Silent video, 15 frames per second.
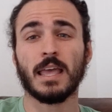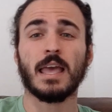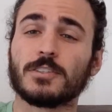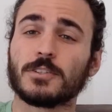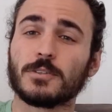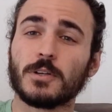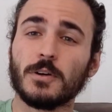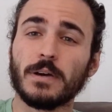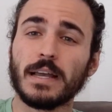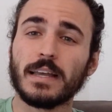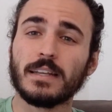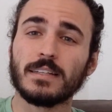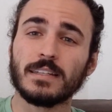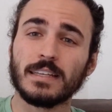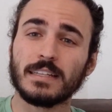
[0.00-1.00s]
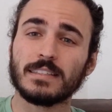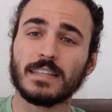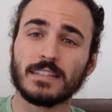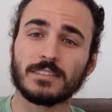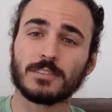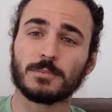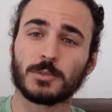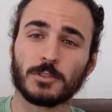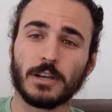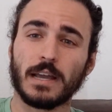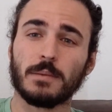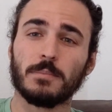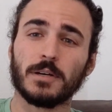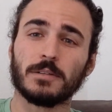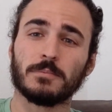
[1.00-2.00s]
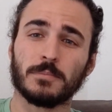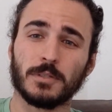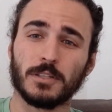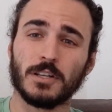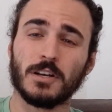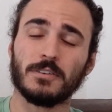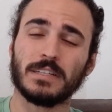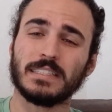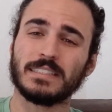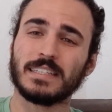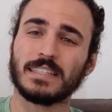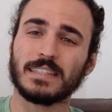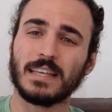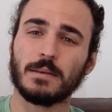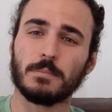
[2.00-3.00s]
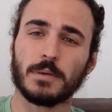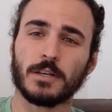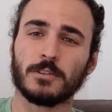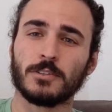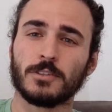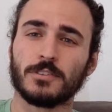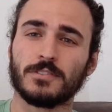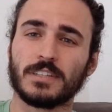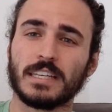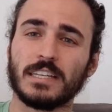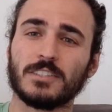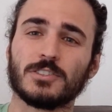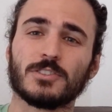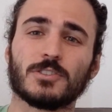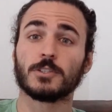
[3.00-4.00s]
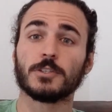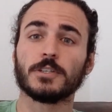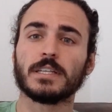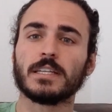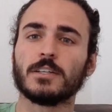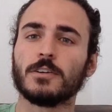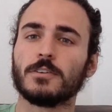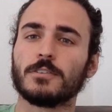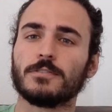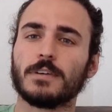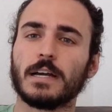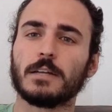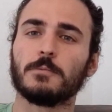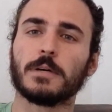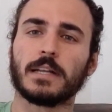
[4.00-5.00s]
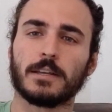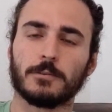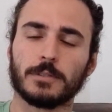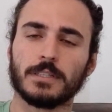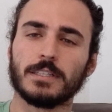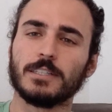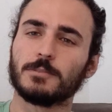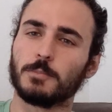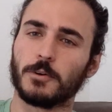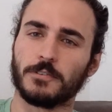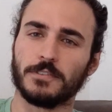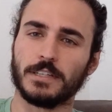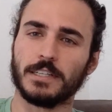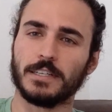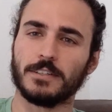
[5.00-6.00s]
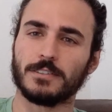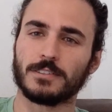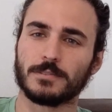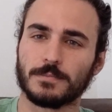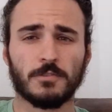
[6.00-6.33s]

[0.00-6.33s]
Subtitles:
So go ahead and hit that subscribe button below and tick that bell notification so you get notified when I release more videos.